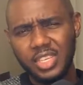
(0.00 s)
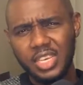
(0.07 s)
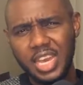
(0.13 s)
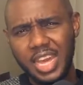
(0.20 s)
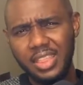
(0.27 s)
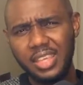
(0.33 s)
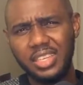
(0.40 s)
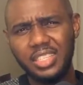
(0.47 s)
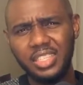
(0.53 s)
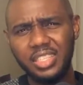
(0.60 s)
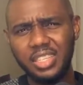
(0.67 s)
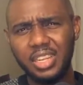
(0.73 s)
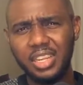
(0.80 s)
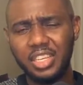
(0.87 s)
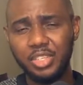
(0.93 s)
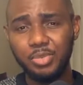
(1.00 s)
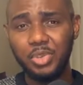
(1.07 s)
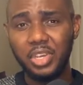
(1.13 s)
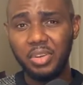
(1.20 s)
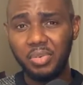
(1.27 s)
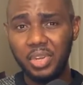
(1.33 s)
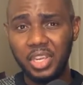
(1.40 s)
I think she's a
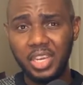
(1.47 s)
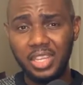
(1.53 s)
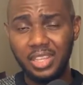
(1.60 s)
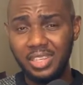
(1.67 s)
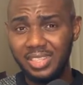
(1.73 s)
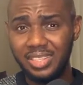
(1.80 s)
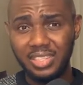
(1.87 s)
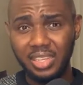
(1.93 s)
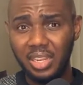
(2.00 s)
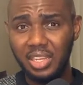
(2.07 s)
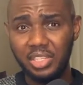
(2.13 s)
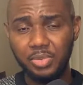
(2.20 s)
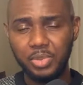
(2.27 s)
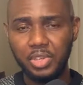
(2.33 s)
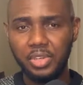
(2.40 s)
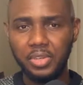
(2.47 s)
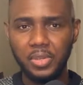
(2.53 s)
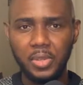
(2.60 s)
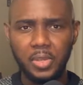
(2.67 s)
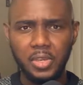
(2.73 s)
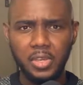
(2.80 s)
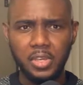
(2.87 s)
lesbian, right? I think she's a lesbian.
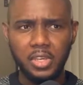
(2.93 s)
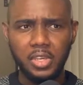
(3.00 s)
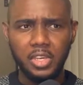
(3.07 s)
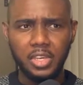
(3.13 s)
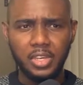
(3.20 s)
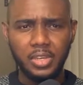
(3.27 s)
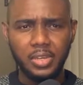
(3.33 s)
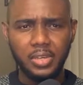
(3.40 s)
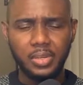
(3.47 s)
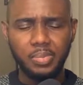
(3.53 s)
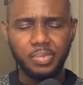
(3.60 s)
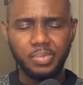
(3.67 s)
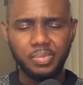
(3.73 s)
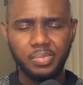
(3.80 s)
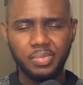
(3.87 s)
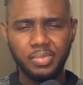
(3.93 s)
Um,